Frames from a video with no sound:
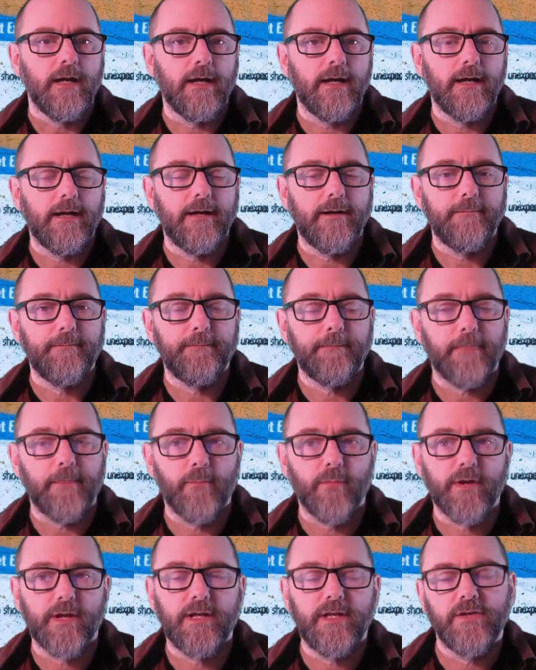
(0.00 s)

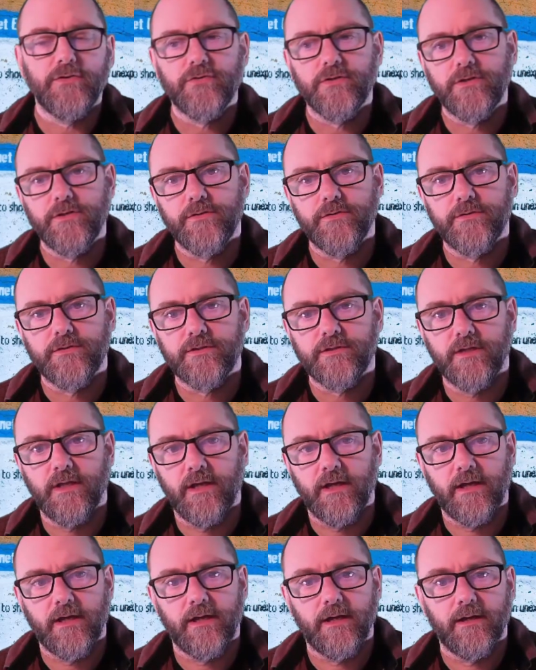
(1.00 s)
We're going to introduce
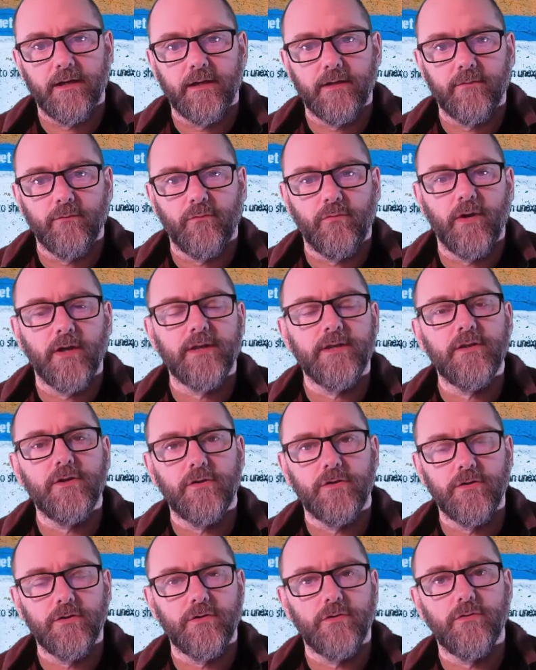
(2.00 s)

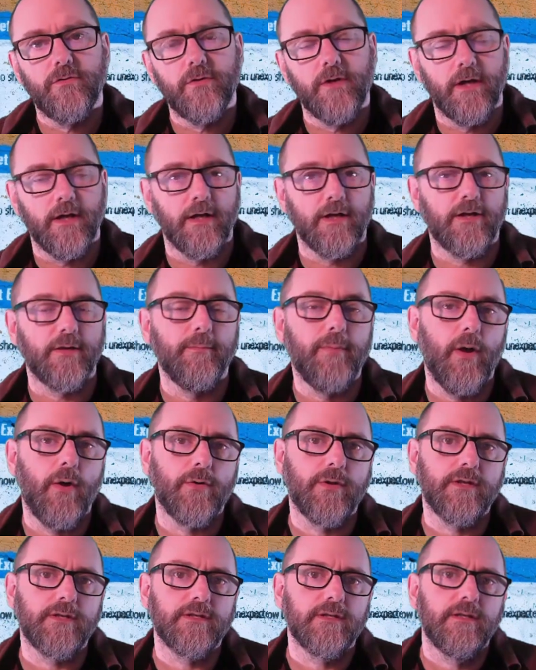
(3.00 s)
one new
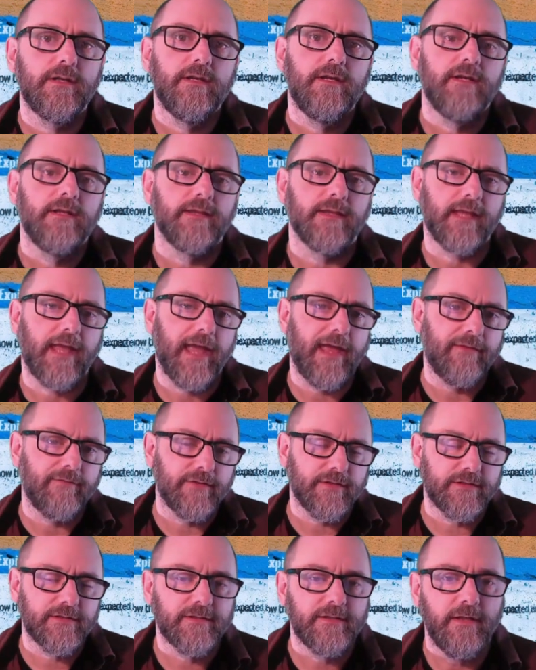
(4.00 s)
component, the
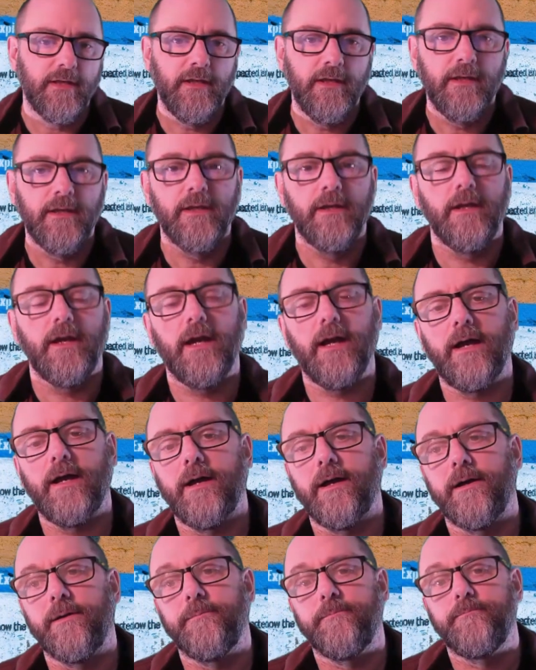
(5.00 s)
canvas,
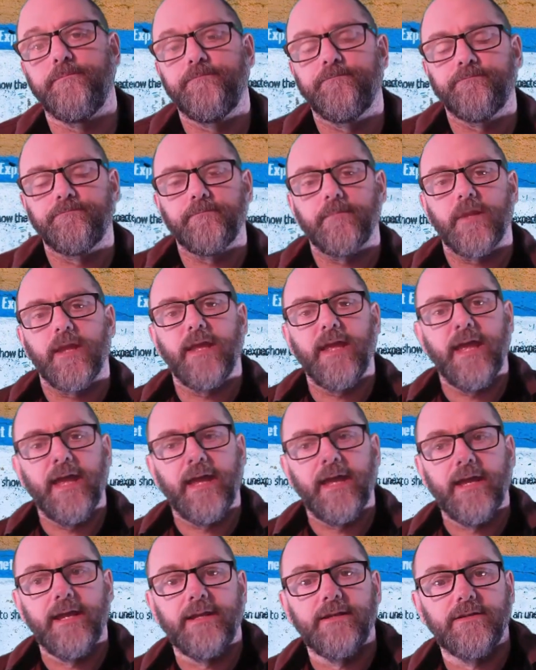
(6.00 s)
but
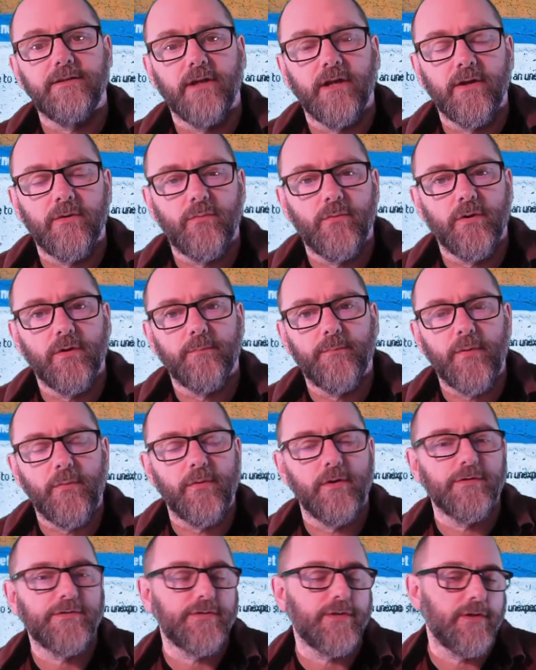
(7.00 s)

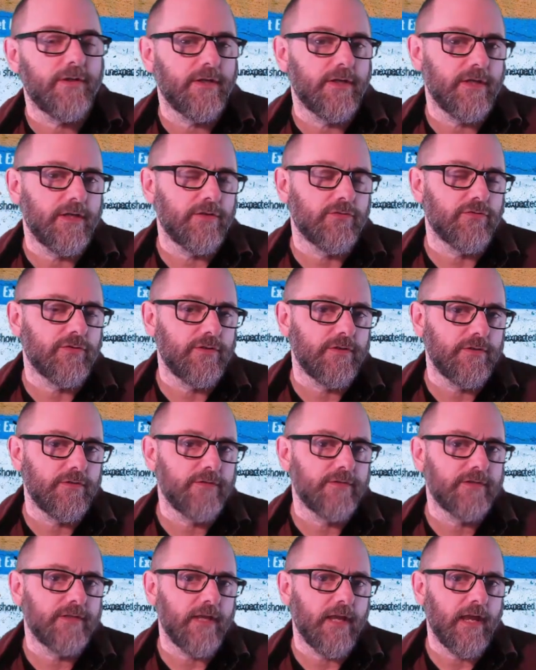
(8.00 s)
we're also going to
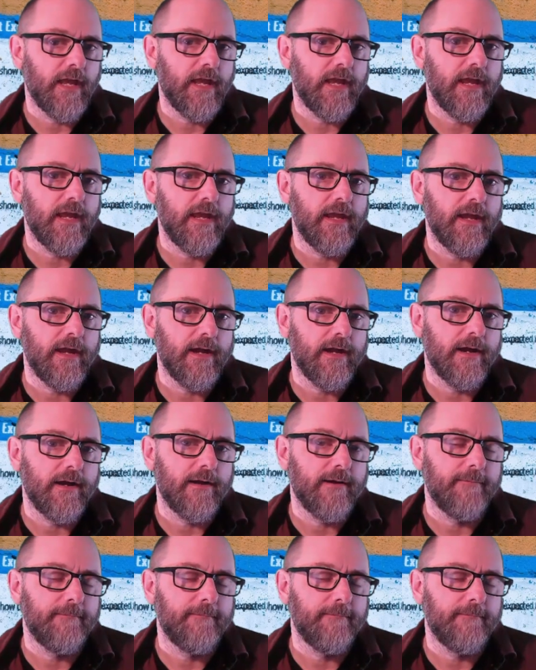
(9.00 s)
introduce a